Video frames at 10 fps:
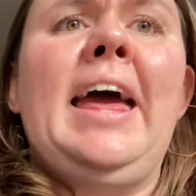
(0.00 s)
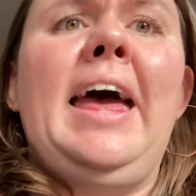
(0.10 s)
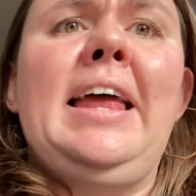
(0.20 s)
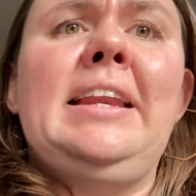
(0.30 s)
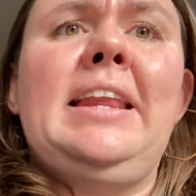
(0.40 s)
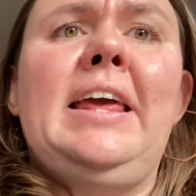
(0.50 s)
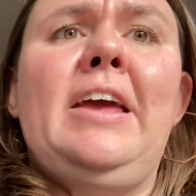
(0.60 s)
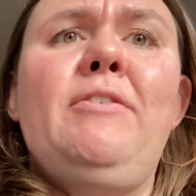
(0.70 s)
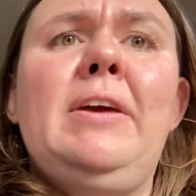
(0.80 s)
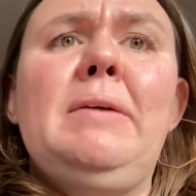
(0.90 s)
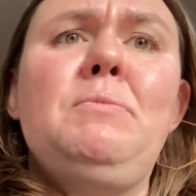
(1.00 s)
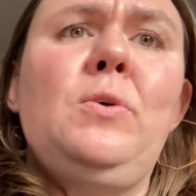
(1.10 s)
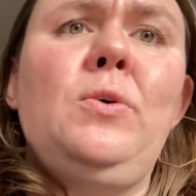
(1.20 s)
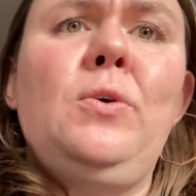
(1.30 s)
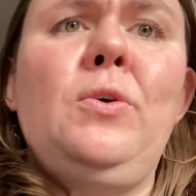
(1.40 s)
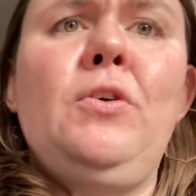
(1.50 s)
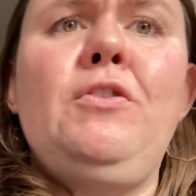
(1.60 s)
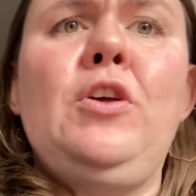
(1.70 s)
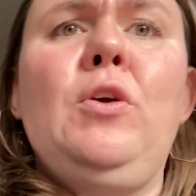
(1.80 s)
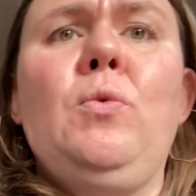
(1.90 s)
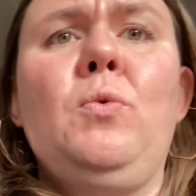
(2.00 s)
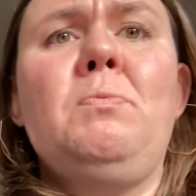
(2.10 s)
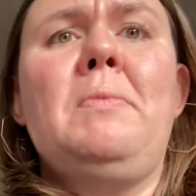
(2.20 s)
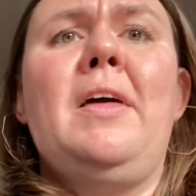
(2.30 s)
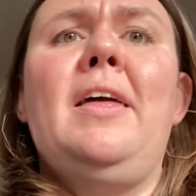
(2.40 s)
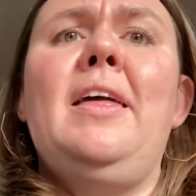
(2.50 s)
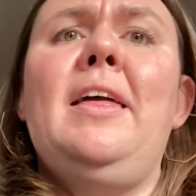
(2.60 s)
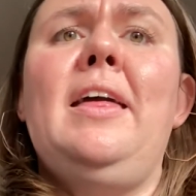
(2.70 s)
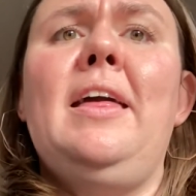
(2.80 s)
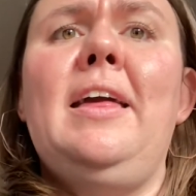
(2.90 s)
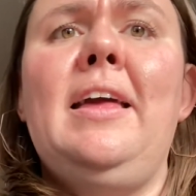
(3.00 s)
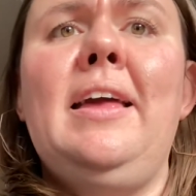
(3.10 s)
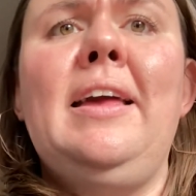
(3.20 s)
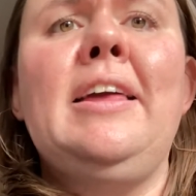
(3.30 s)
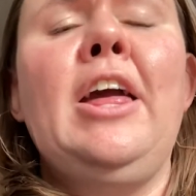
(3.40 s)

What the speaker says: and every move you make,